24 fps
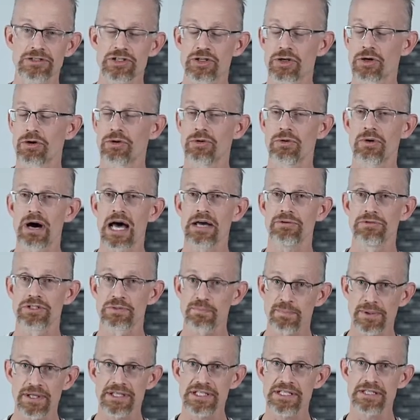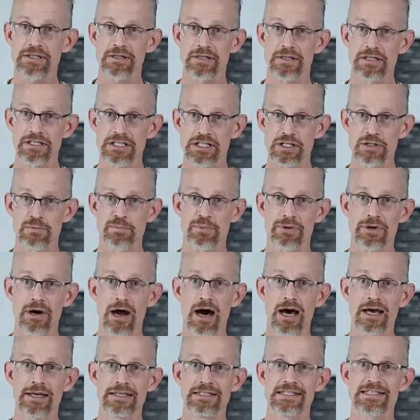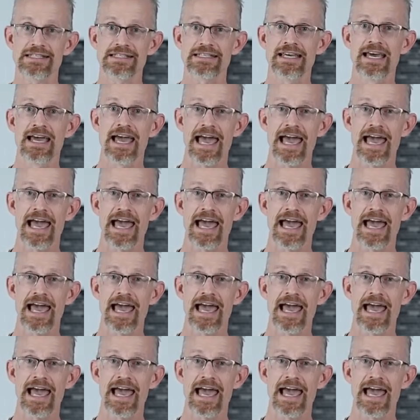So I was pleasantly surprised